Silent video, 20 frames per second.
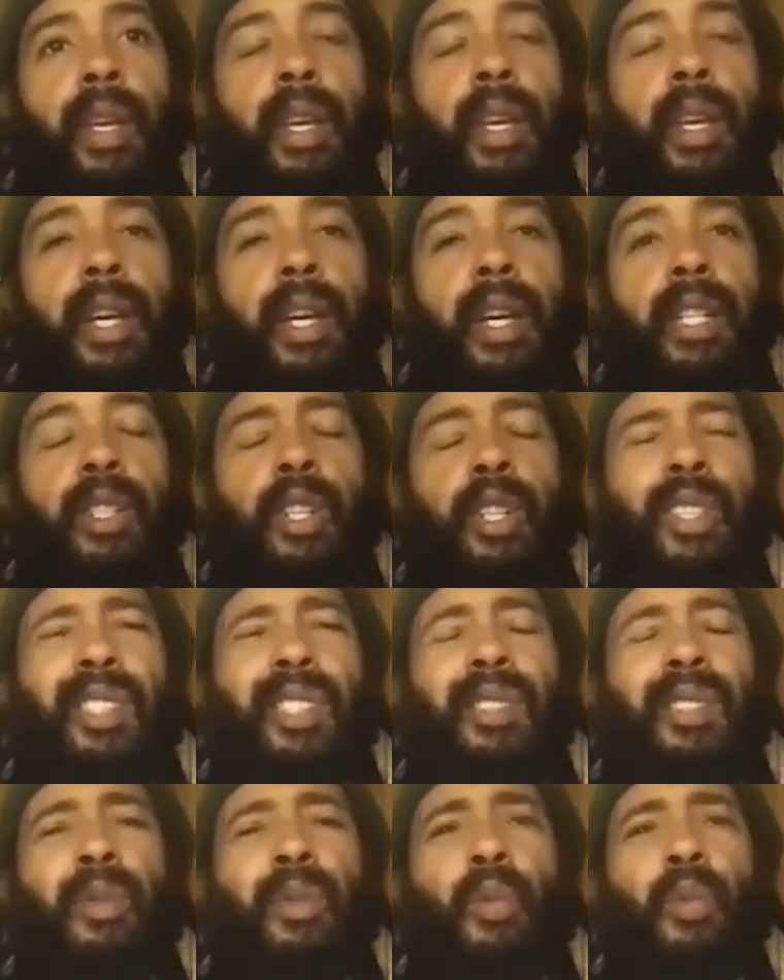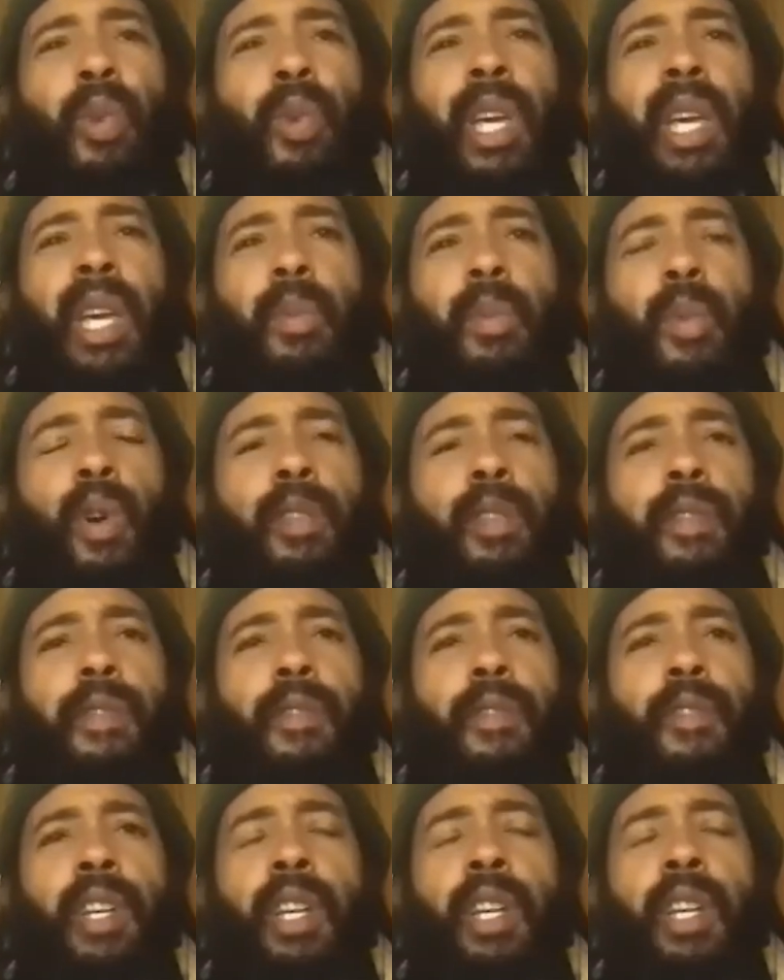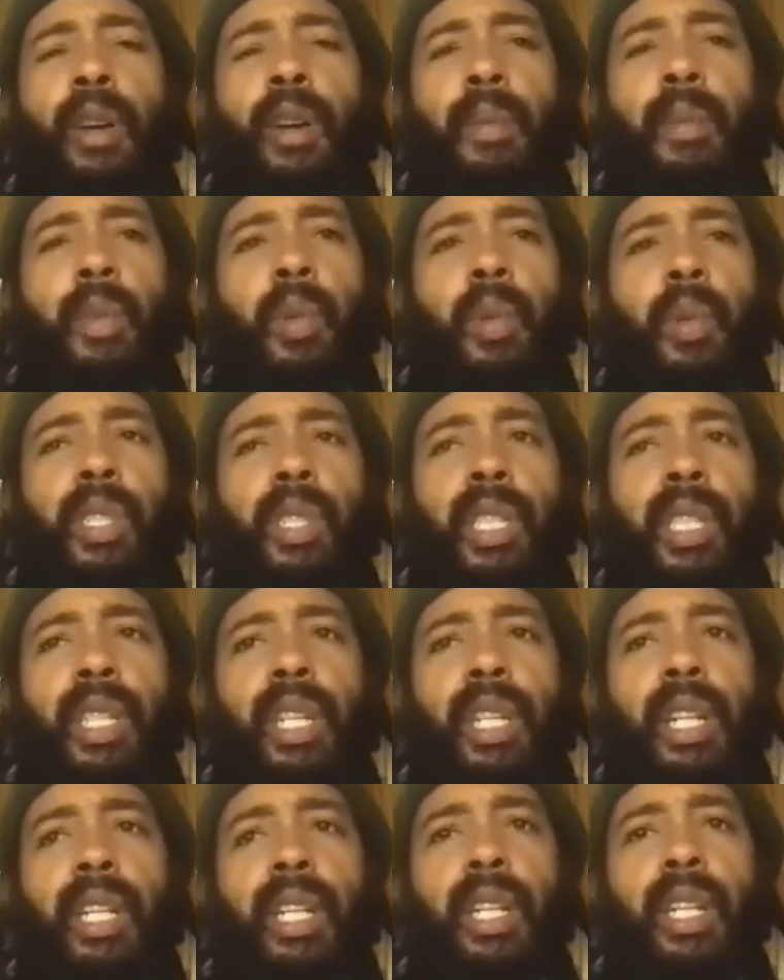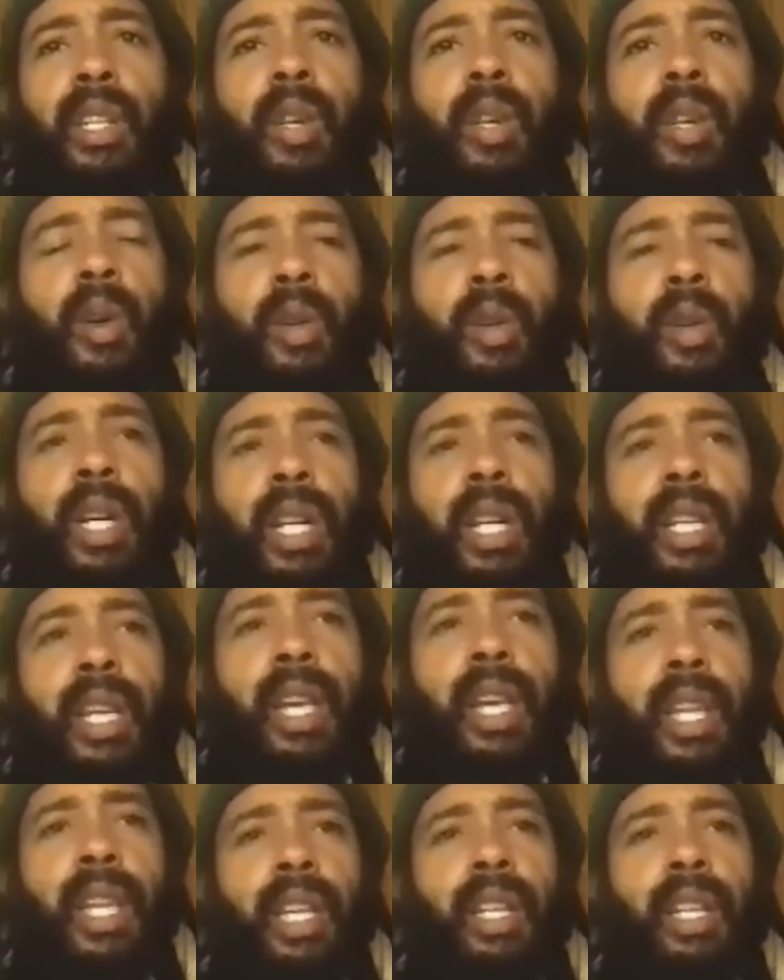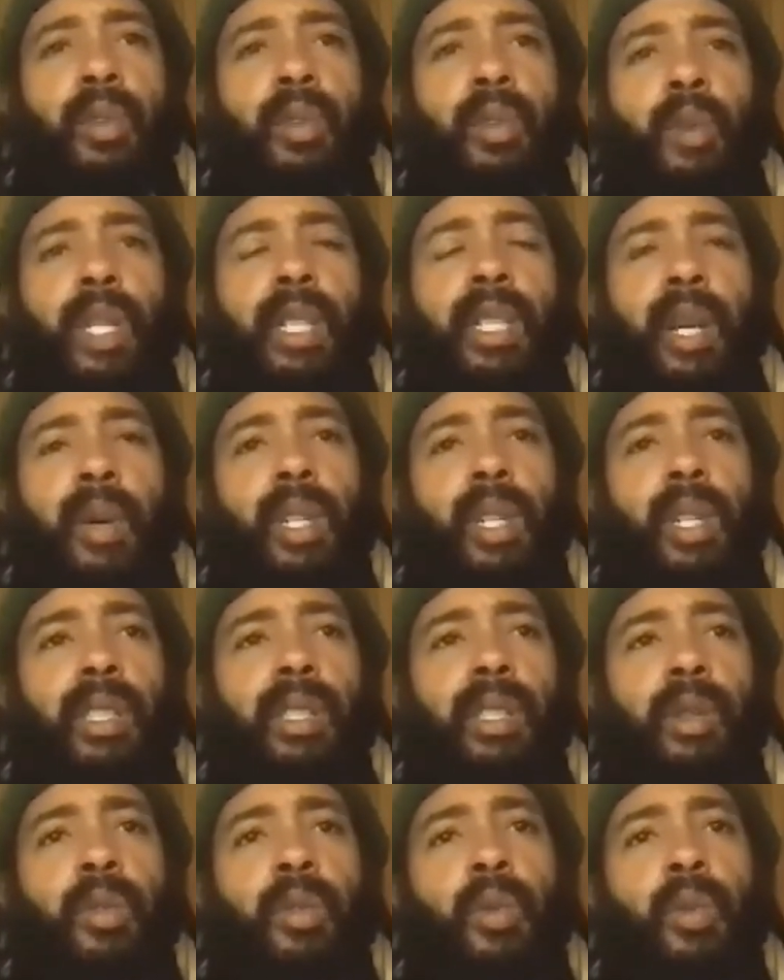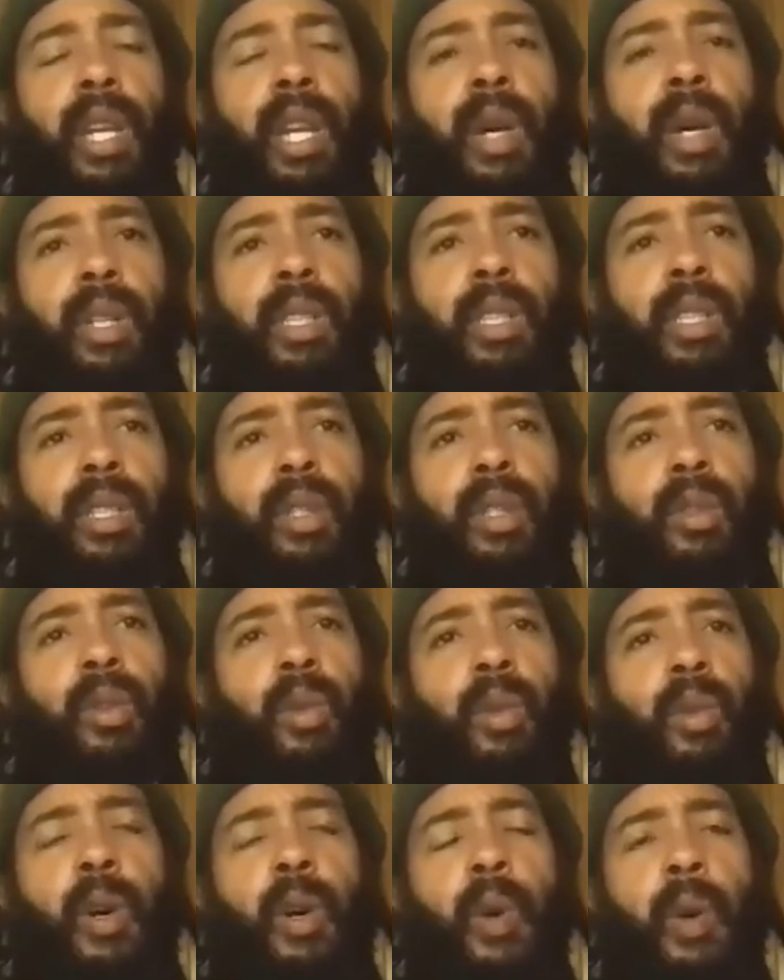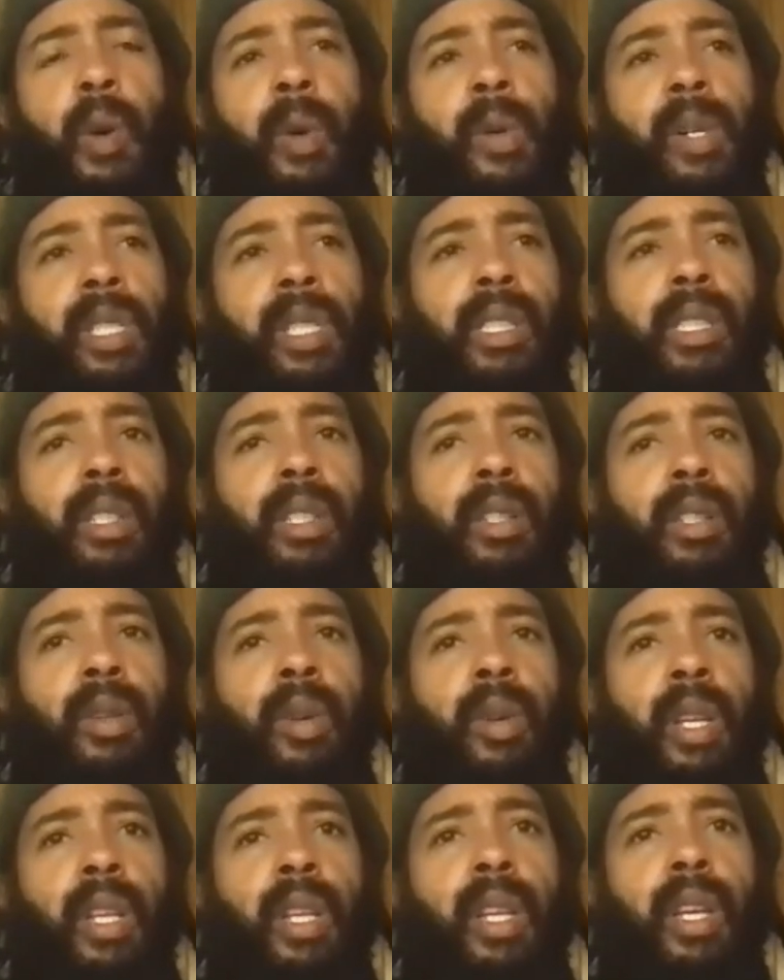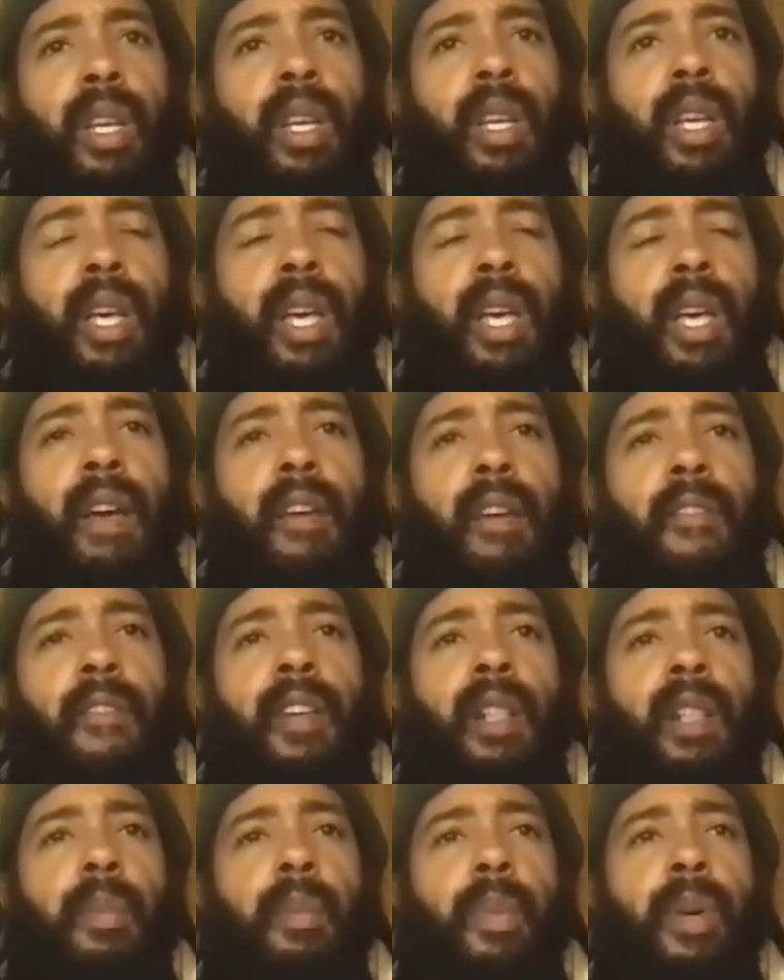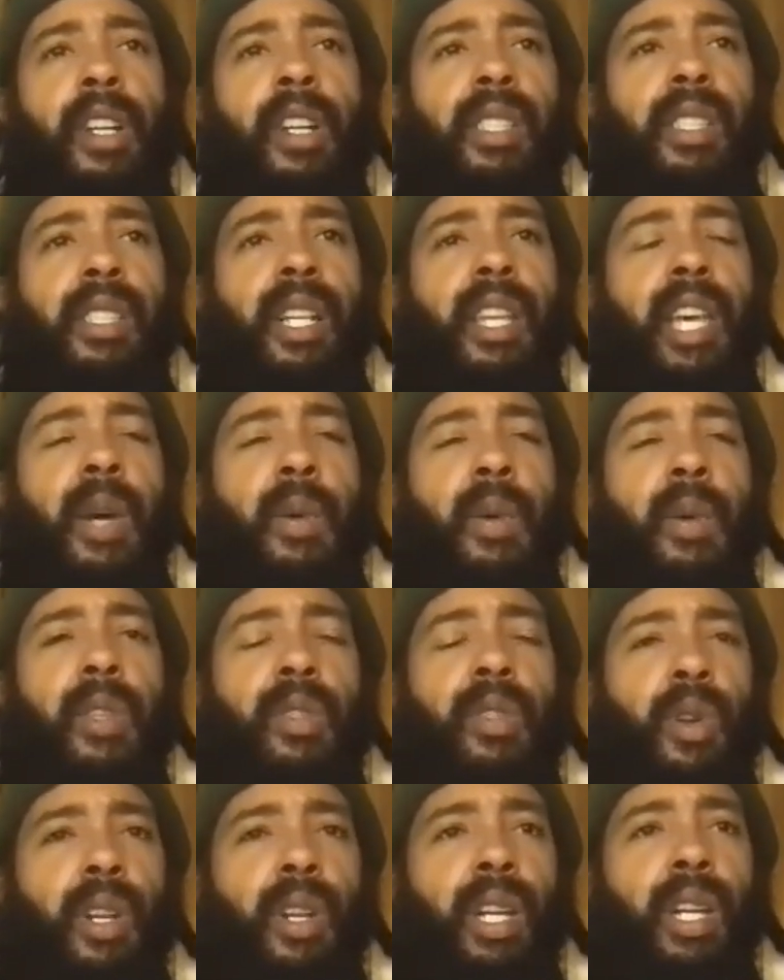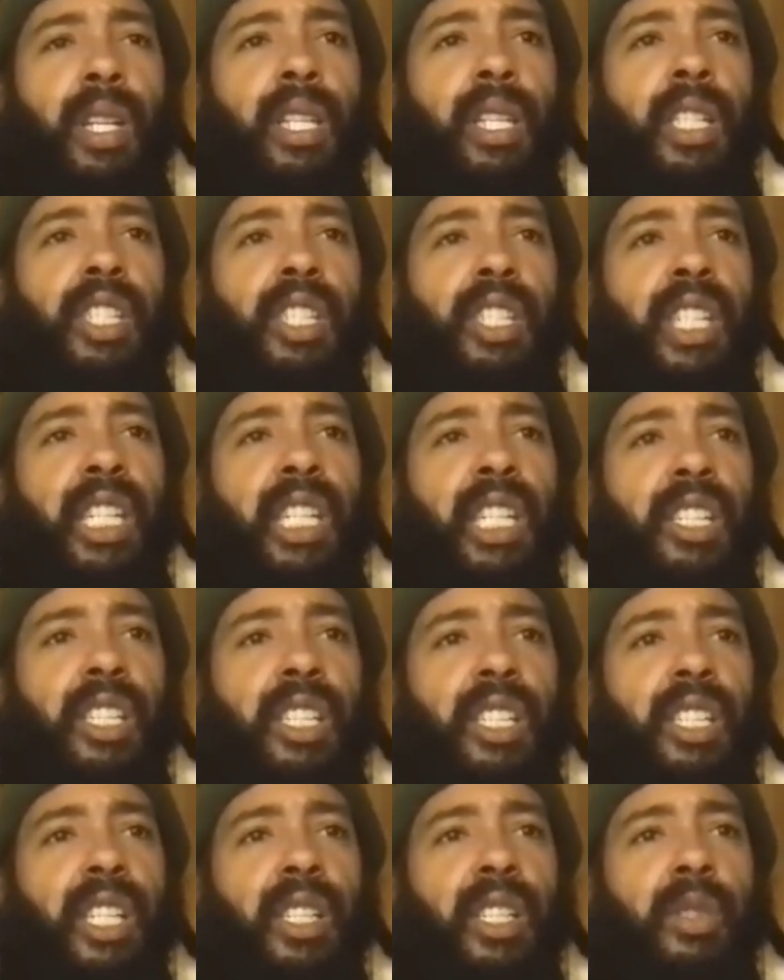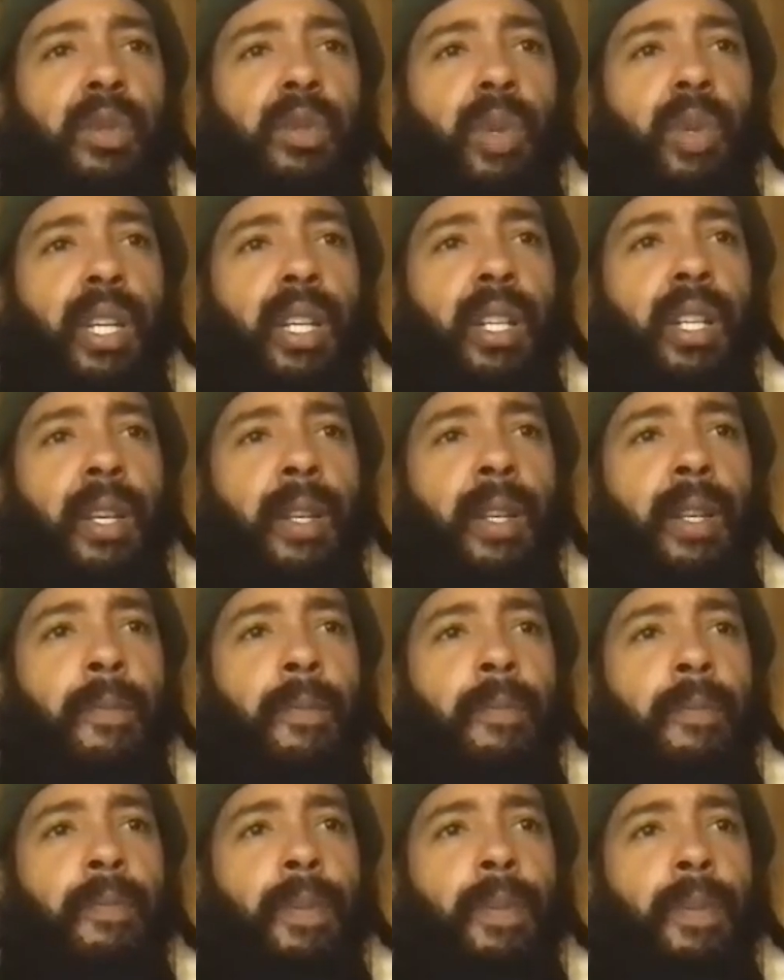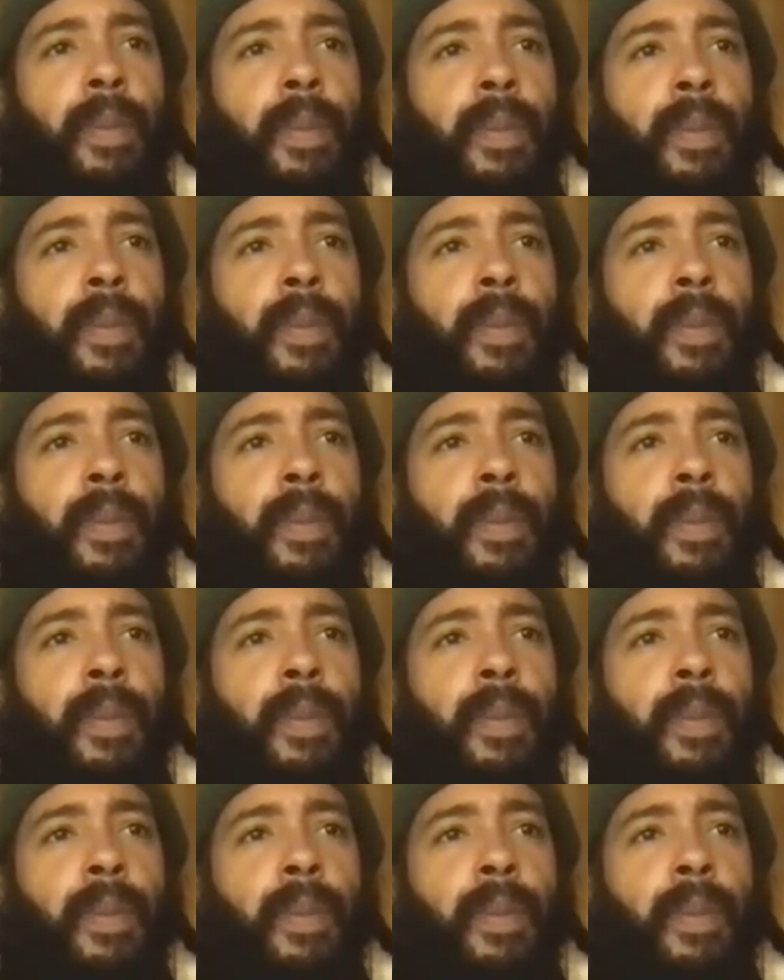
and just way more freedom musically now that I can do what I want to do when I want to do it, how I want to do it. I feel personally I went through a lot of changes as well. And